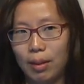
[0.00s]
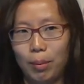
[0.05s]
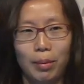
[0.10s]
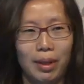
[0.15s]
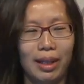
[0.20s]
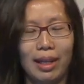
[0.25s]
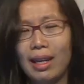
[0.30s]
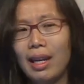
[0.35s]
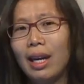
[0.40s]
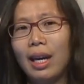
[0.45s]
I'm
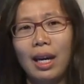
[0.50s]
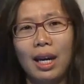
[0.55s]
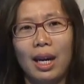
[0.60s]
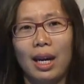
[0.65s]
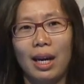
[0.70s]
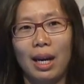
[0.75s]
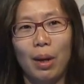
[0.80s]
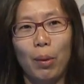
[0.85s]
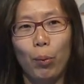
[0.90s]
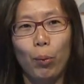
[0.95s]
like,
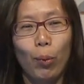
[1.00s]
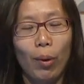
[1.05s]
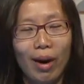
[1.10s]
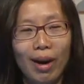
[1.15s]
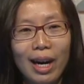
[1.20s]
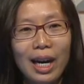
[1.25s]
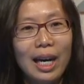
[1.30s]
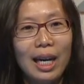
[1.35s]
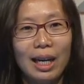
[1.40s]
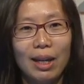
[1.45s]

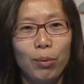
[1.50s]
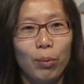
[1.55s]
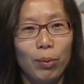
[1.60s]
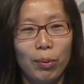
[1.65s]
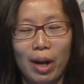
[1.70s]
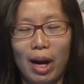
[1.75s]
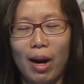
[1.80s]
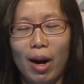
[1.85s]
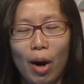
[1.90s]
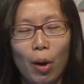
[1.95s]
where
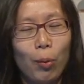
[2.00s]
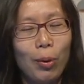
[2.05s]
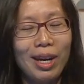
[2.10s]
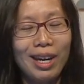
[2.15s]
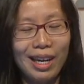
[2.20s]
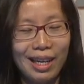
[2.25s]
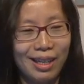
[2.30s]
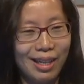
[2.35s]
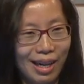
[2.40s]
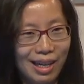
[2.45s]
are
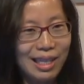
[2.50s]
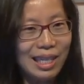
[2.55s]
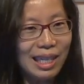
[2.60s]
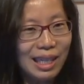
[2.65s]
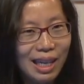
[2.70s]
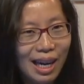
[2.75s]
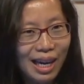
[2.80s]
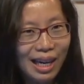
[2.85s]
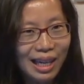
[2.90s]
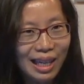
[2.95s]
we in
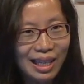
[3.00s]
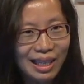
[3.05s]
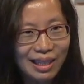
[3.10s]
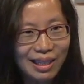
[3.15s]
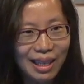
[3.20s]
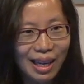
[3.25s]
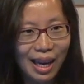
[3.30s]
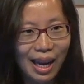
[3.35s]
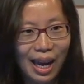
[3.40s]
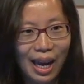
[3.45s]
1990s?